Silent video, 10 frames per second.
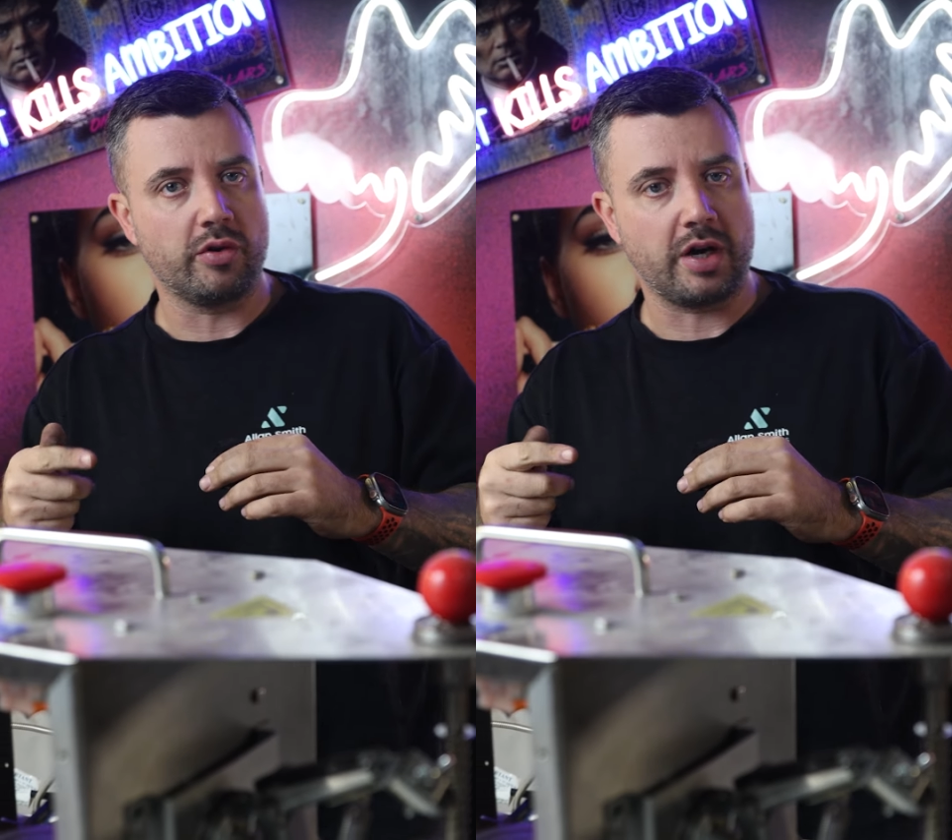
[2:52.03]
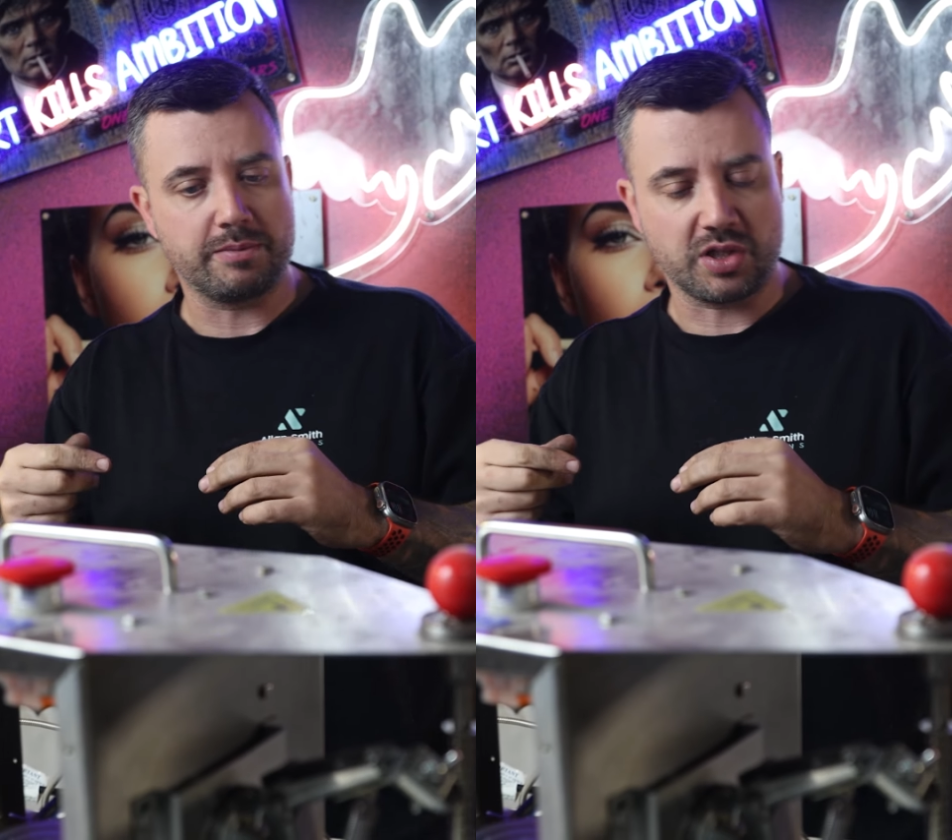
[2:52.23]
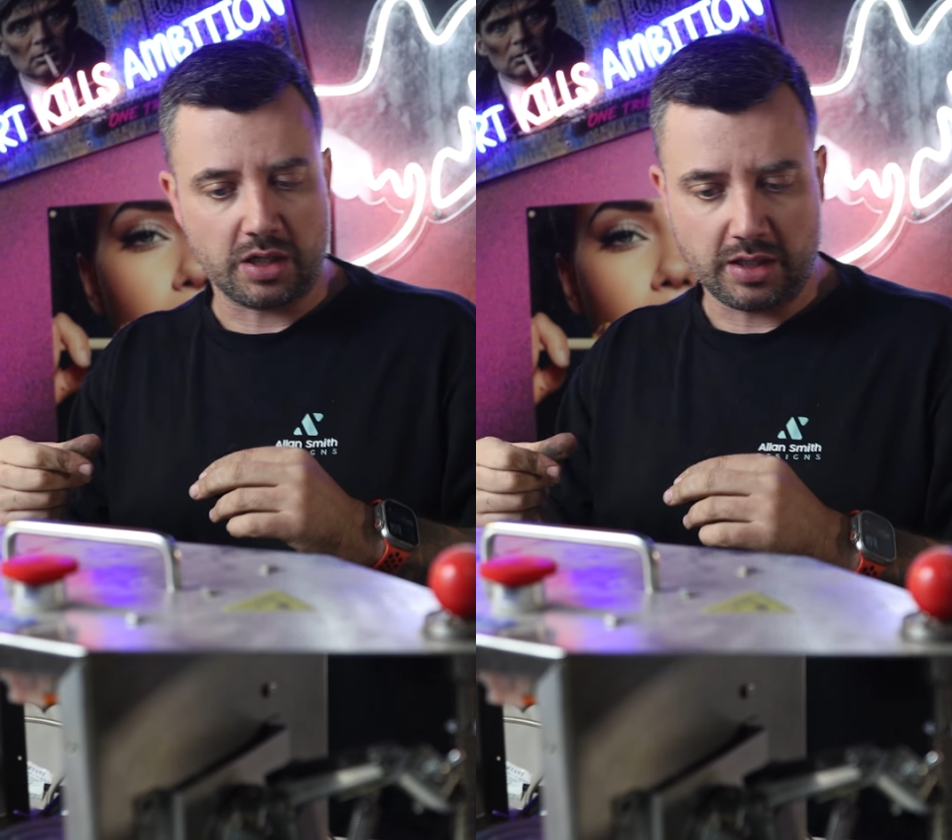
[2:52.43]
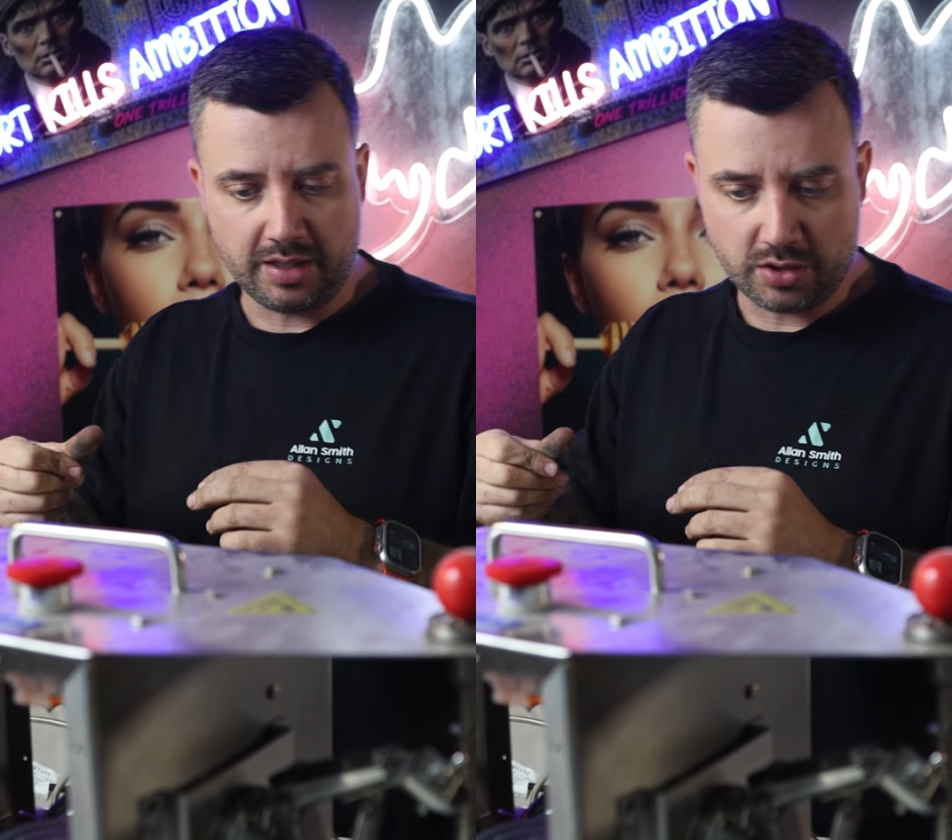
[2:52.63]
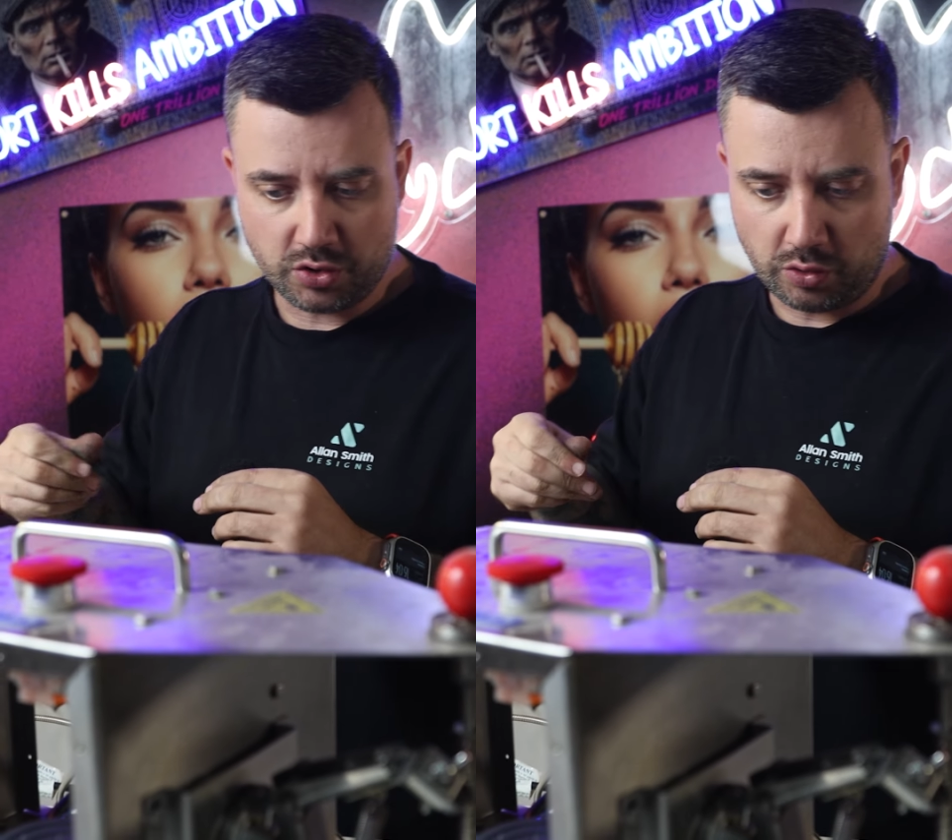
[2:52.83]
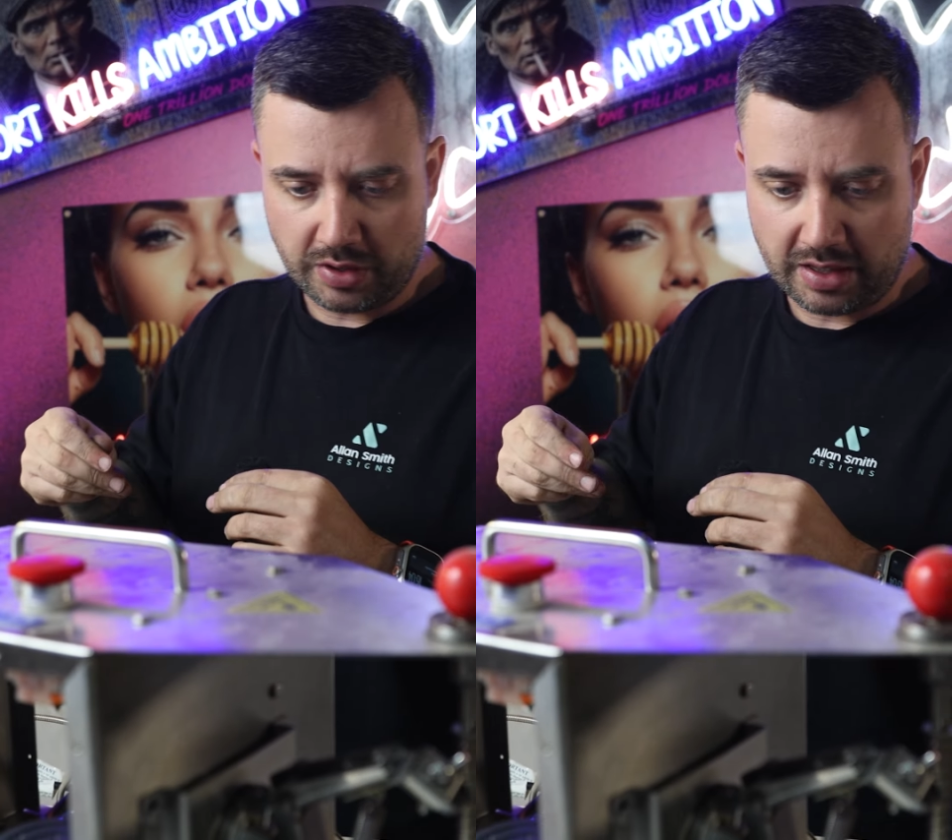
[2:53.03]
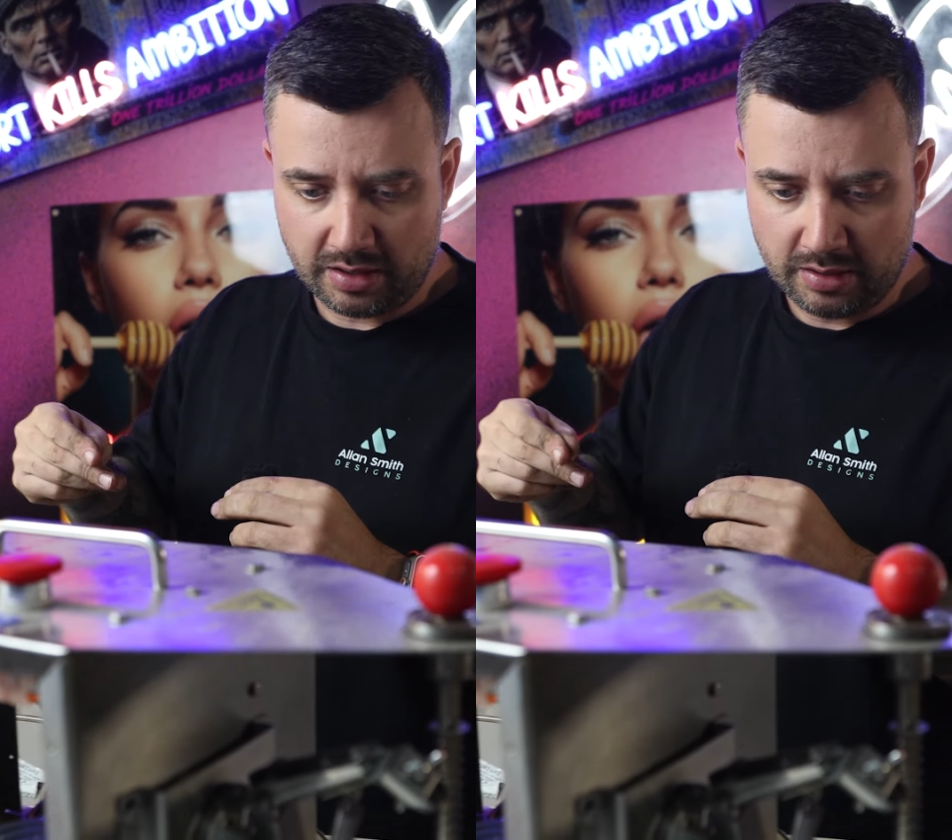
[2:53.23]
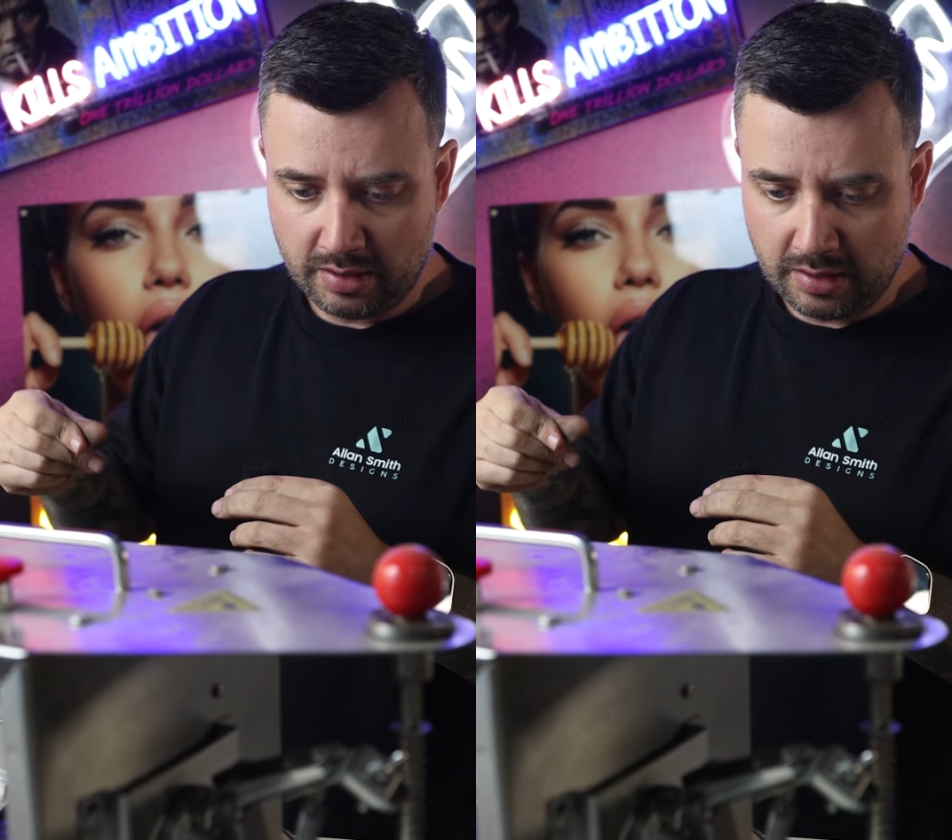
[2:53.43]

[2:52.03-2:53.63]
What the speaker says: to Rapscallion Soda.